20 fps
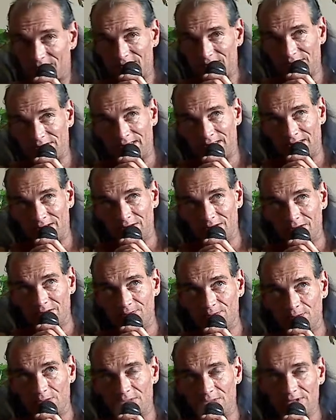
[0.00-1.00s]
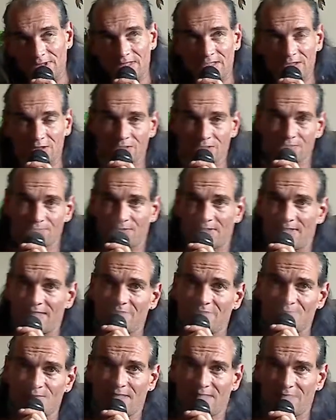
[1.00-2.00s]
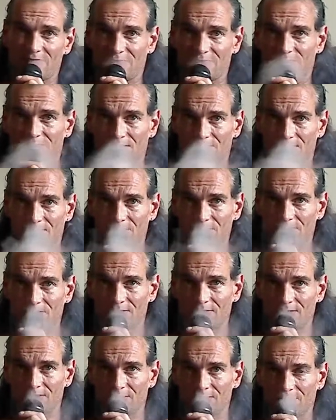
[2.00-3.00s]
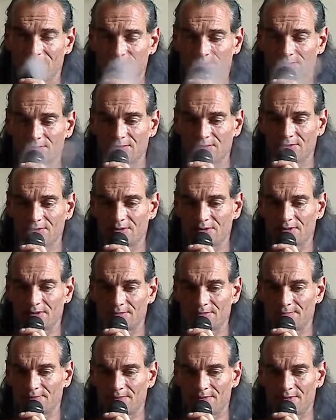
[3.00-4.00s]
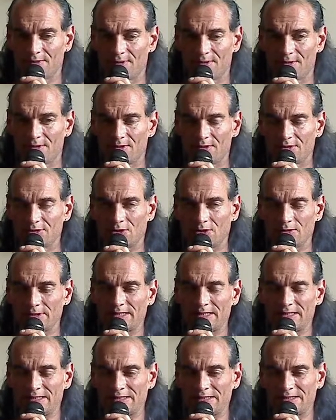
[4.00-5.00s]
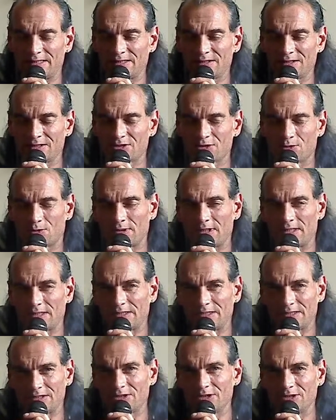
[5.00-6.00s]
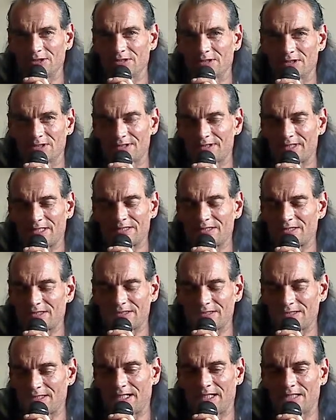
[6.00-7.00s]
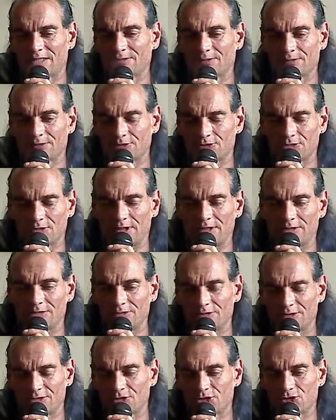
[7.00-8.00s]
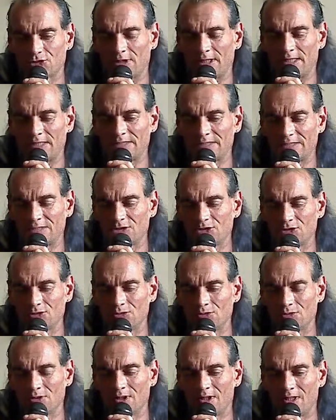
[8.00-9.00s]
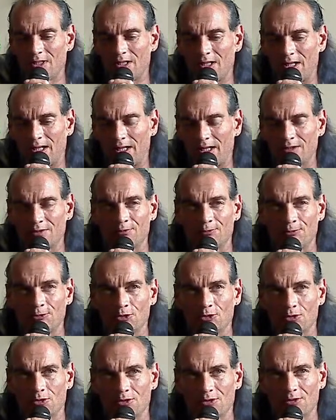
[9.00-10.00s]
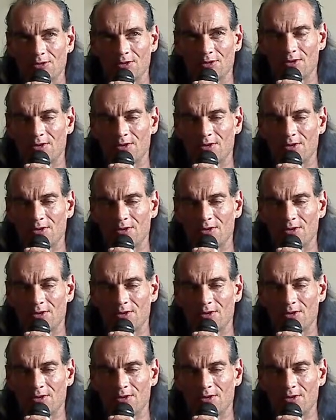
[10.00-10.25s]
stay on a good foot, stay in a good vibe, man. You know, don't let anything that's going on get to you because that's exactly what they're trying to do. They're just trying to get you out of your